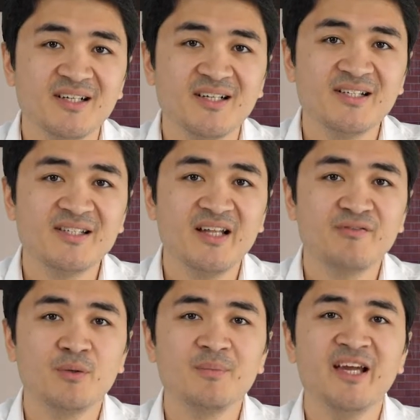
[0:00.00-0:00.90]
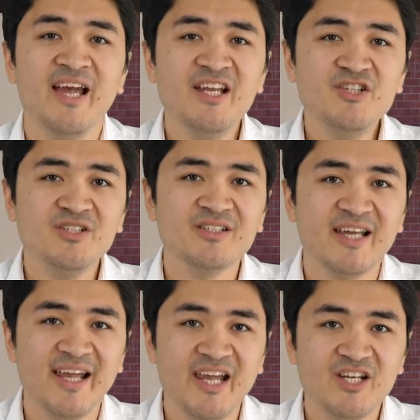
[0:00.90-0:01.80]
is that from the ancient
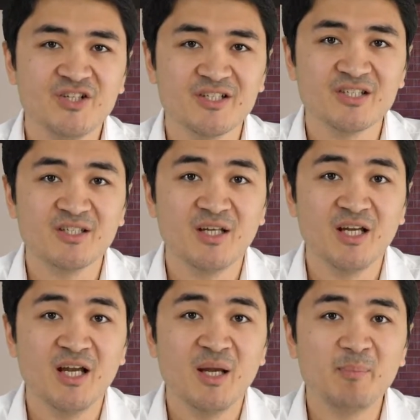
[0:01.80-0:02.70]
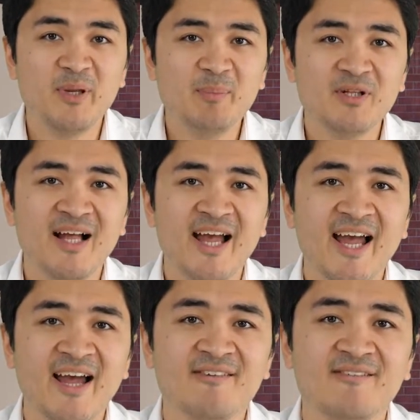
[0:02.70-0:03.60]
ages, people
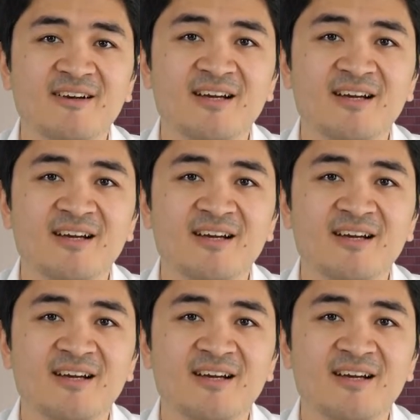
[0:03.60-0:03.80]
have